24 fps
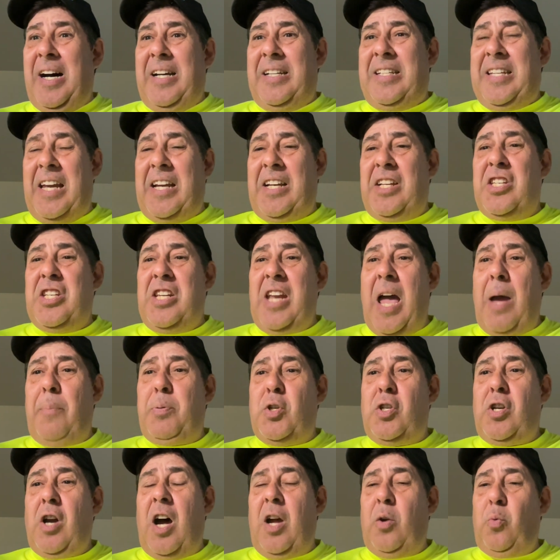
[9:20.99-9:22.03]
take a
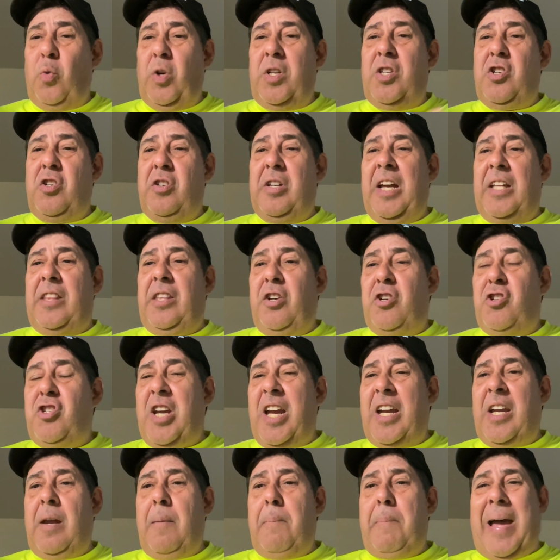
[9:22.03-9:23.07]
snapshot once you get their
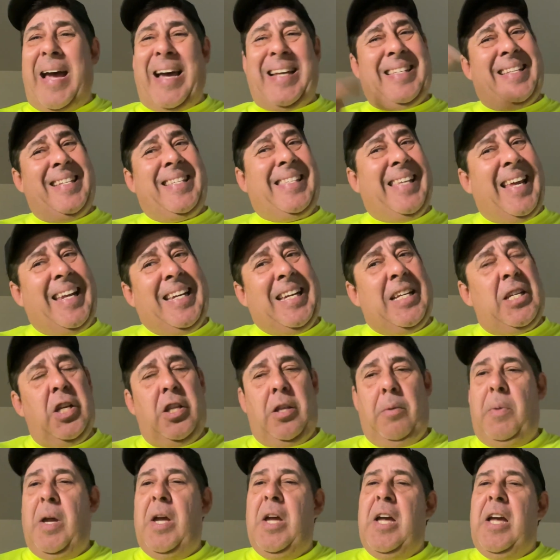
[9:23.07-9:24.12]
check-in pass and send it to
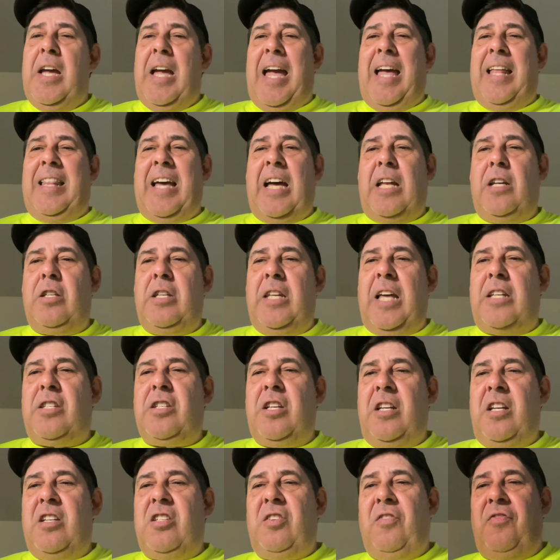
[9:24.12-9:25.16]
them, and that's
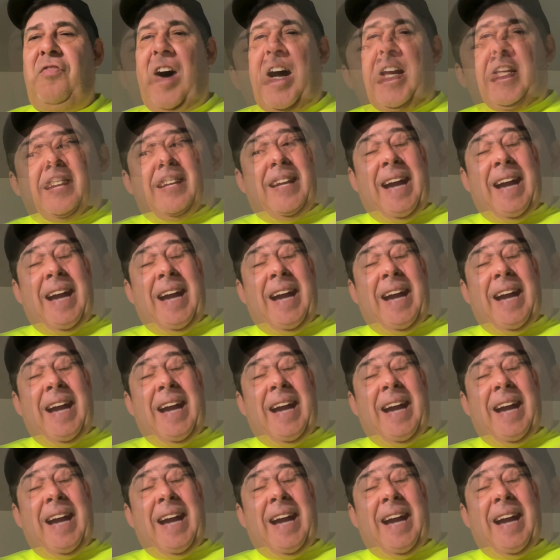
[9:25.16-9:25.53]
going to suffice.